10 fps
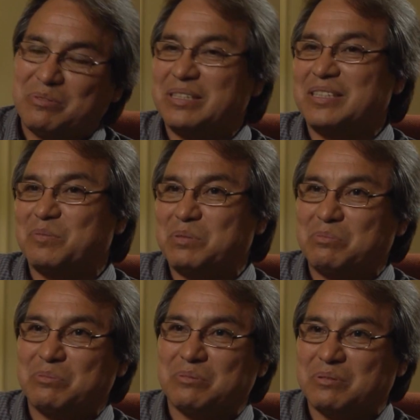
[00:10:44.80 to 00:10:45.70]
of Indigenous
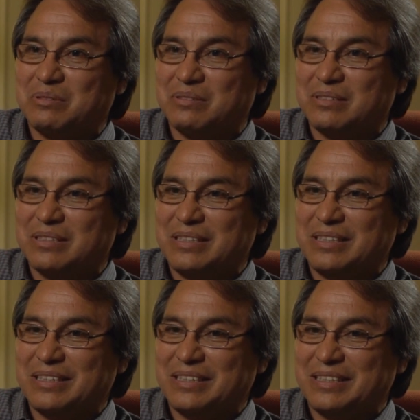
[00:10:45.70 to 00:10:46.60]
Peoples,
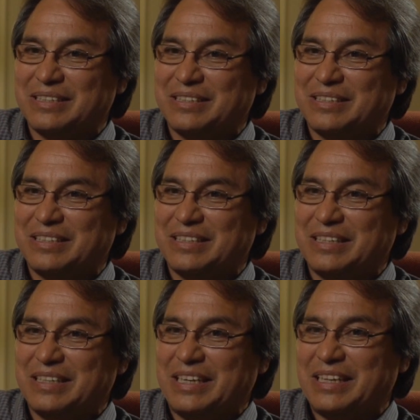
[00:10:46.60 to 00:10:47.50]

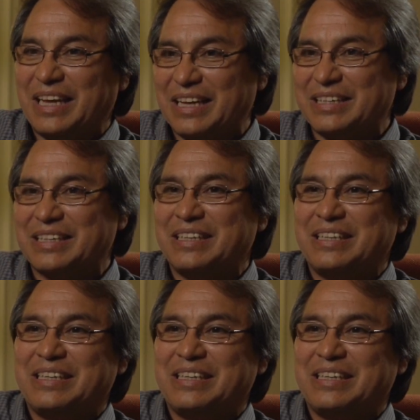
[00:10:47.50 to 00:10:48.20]
and that